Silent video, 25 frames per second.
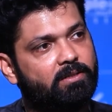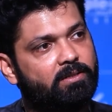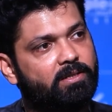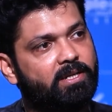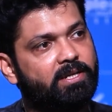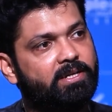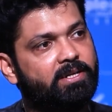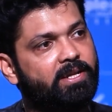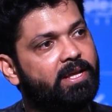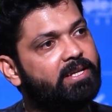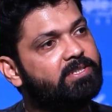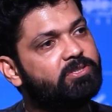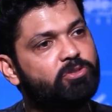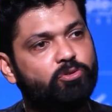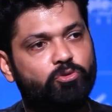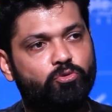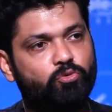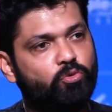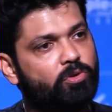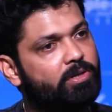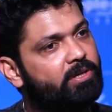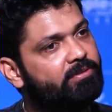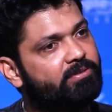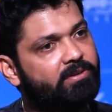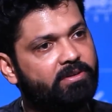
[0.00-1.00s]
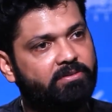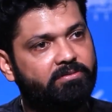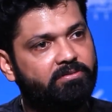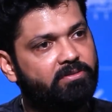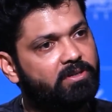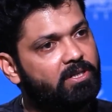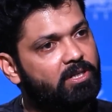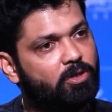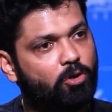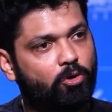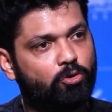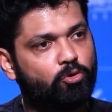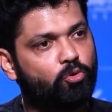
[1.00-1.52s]
He takes you to a different
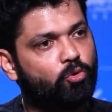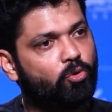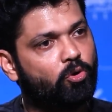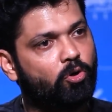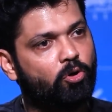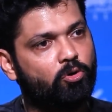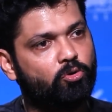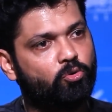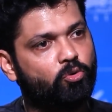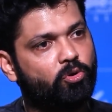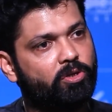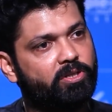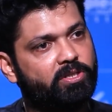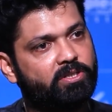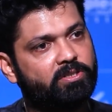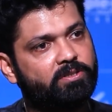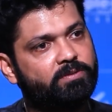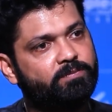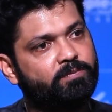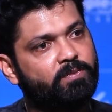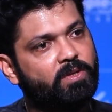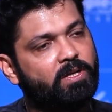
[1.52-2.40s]
world altogether.